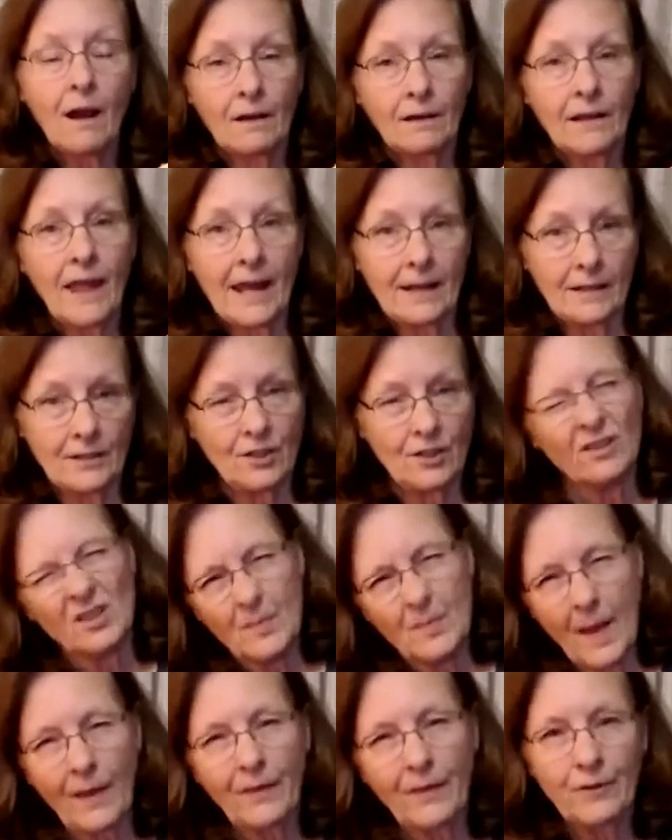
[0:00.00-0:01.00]
Our latitude's
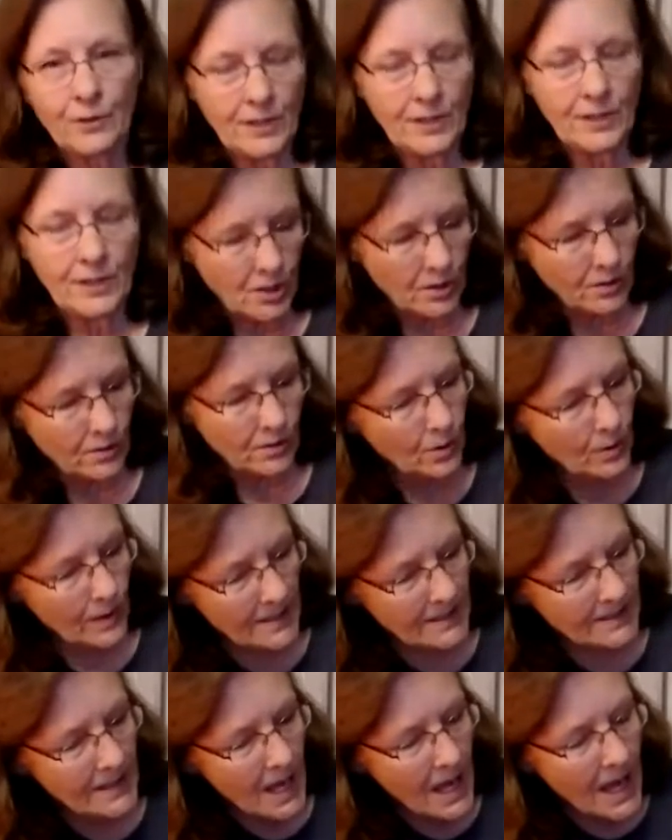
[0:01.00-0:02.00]
about 32
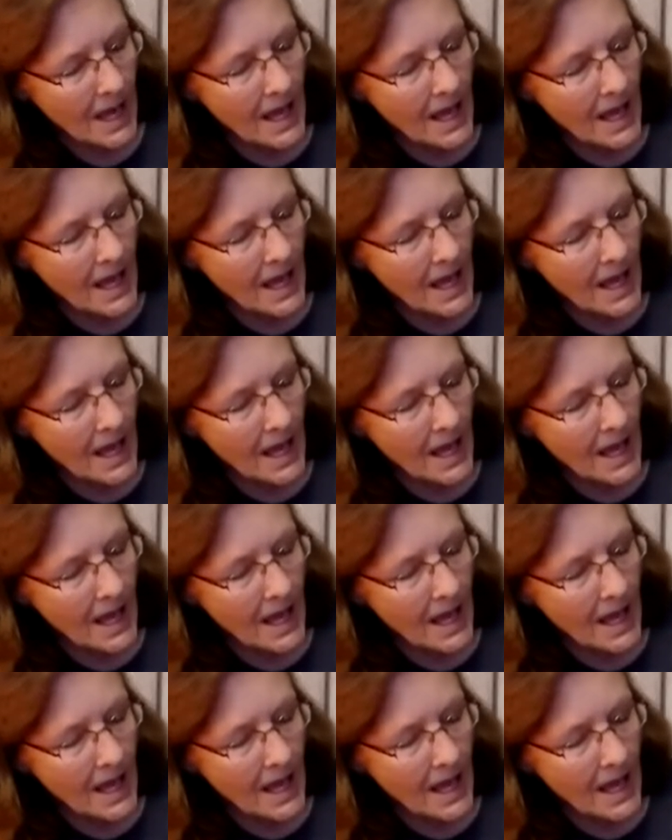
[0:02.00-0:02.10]
degrees.